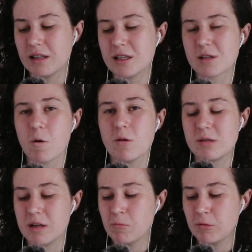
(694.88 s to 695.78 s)
In this
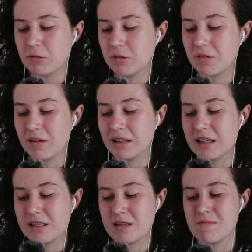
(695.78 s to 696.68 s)
quote, Dumbledore, at
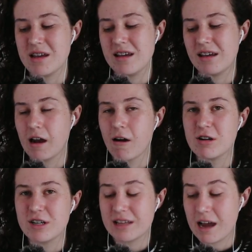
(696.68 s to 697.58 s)
least to me,
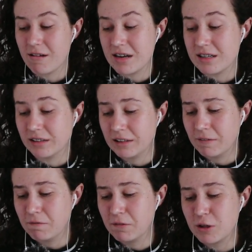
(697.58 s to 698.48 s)
encourages Harry to
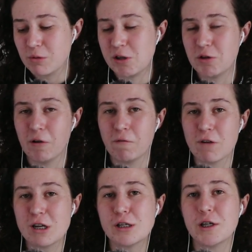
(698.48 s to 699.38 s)
live, to enjoy
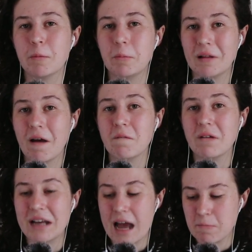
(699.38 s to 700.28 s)
friendship, love,
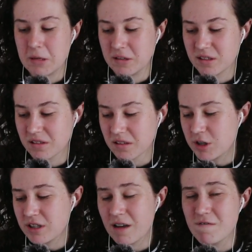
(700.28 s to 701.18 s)
and happiness,
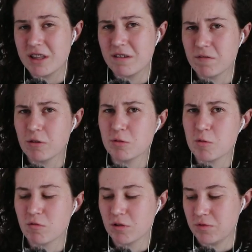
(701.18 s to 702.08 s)
which is everything
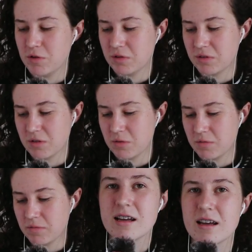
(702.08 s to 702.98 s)
Voldemort refuses to.
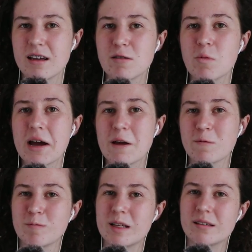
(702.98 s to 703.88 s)
In a way,
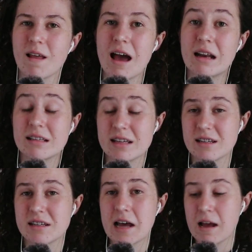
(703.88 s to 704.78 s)
from this line, it's
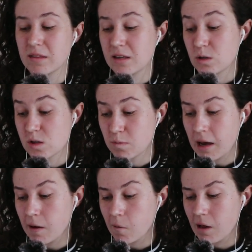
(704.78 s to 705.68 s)
hinted at that
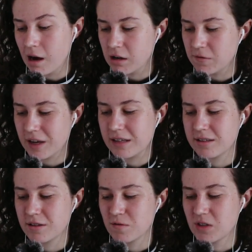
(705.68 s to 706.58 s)
despite all Harry
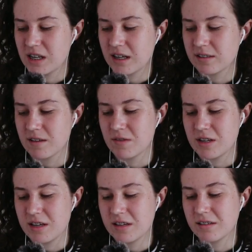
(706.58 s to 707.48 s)
faces over the next
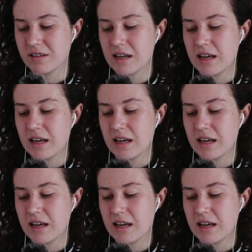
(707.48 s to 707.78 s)
7 years,